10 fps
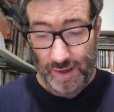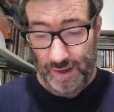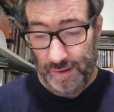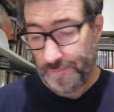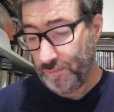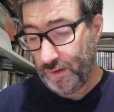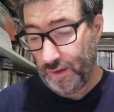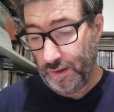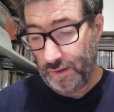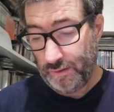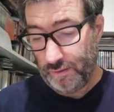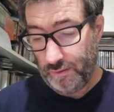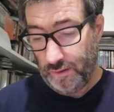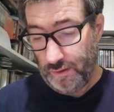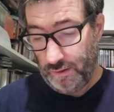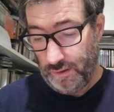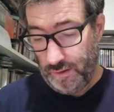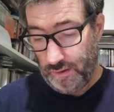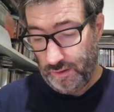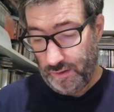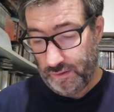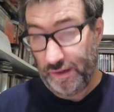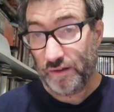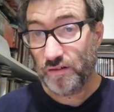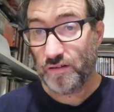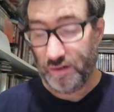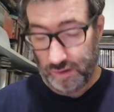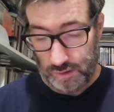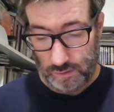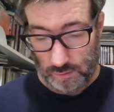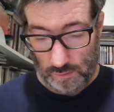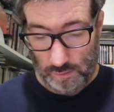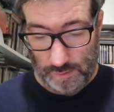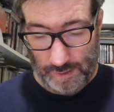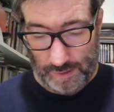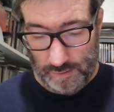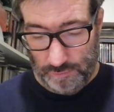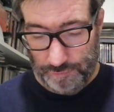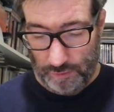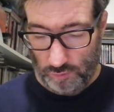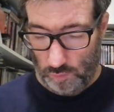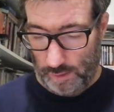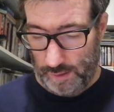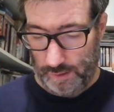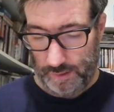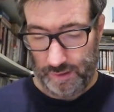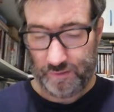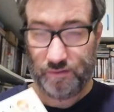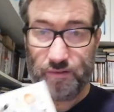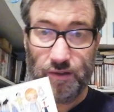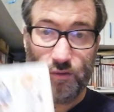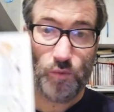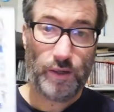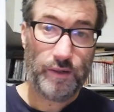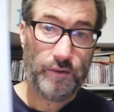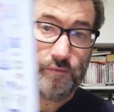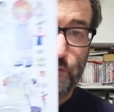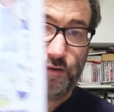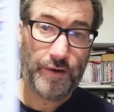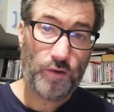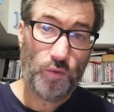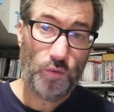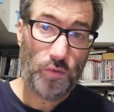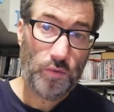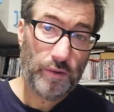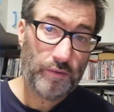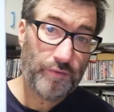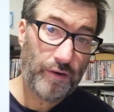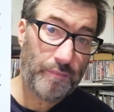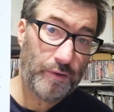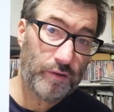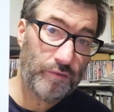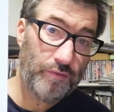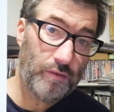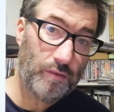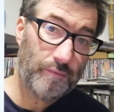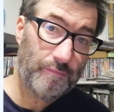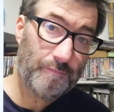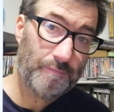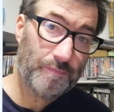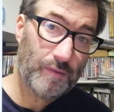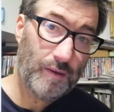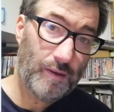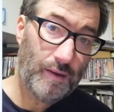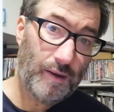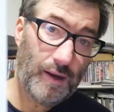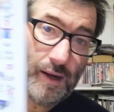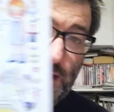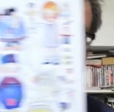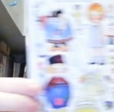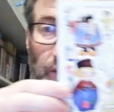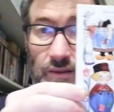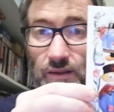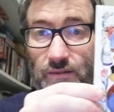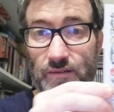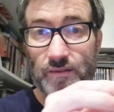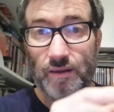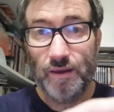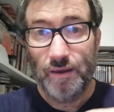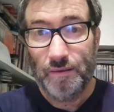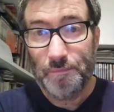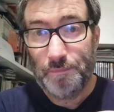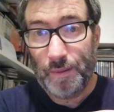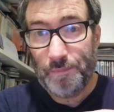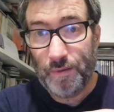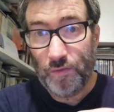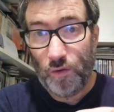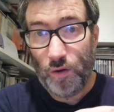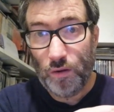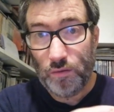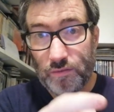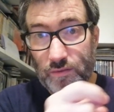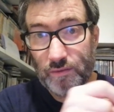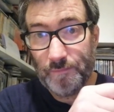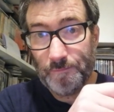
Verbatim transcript: a uh, uh, Dutch girl, and the first one it's this one, very cool and very beautiful. I like these paper dolls.